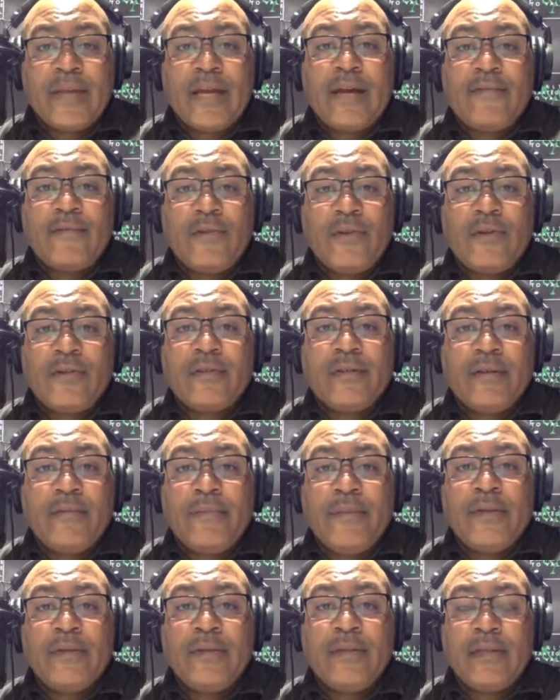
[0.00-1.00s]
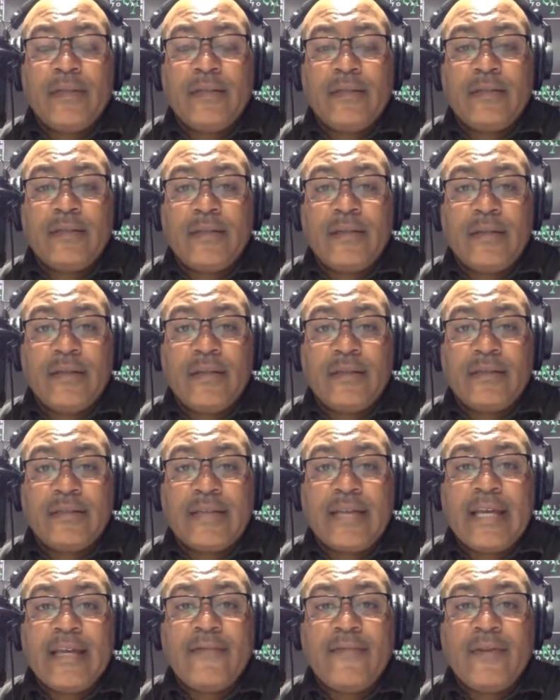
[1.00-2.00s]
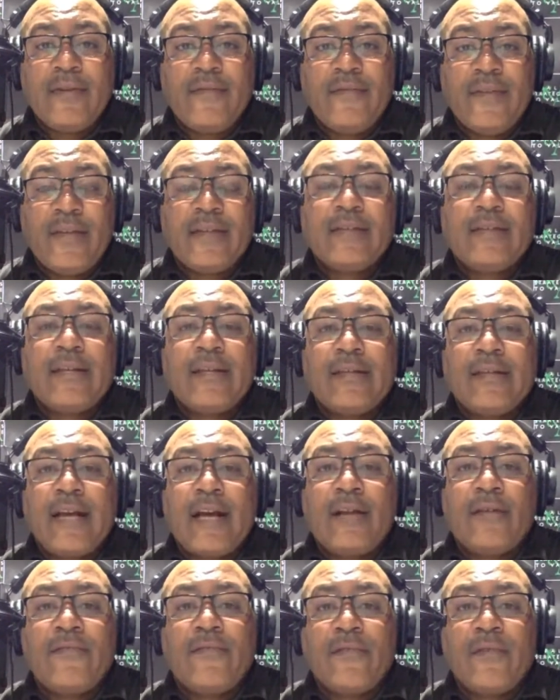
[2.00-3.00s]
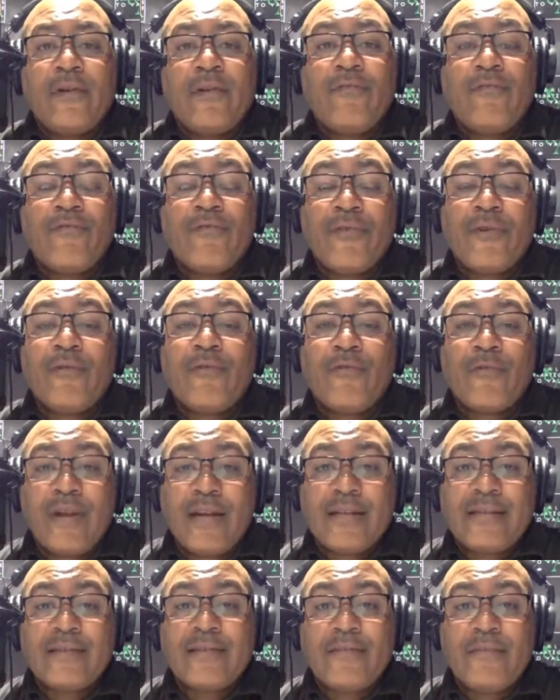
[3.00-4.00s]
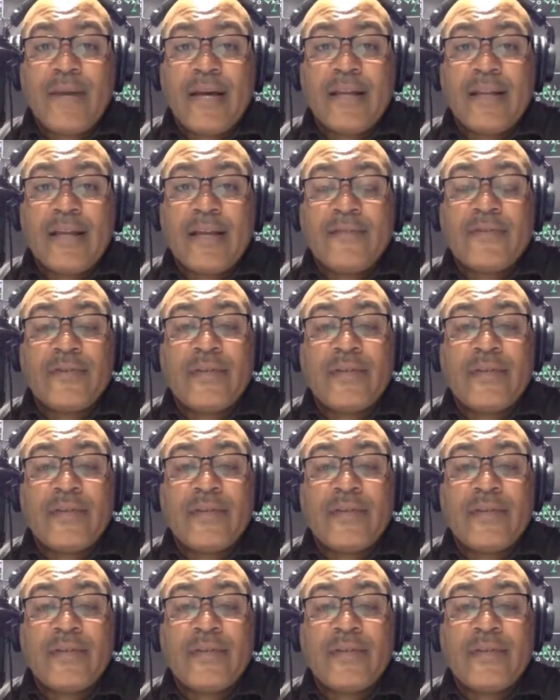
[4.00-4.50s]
I've lost the ability to save and invest that dollar for the rest of my life.